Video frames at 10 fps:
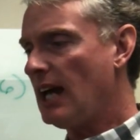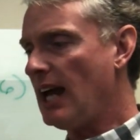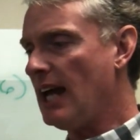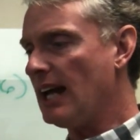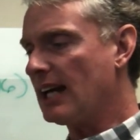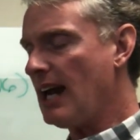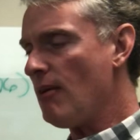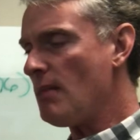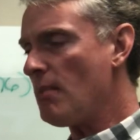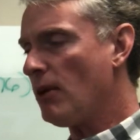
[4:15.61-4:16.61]
and I can't
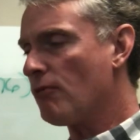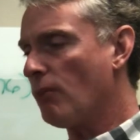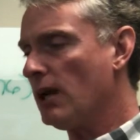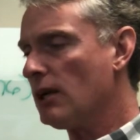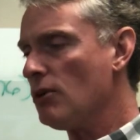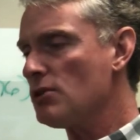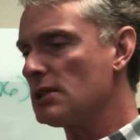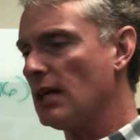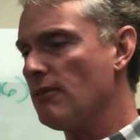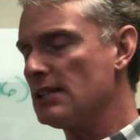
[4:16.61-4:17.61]
remember
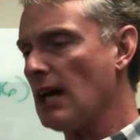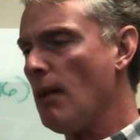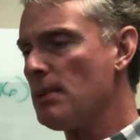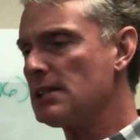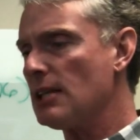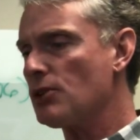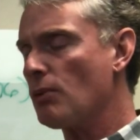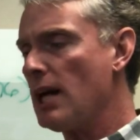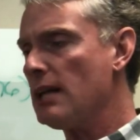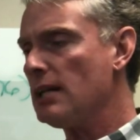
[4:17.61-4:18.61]
if it's opposite
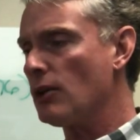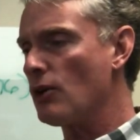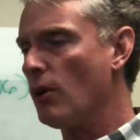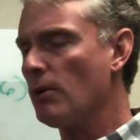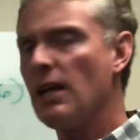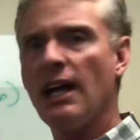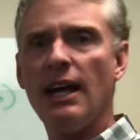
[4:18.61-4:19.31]
threaded or normal.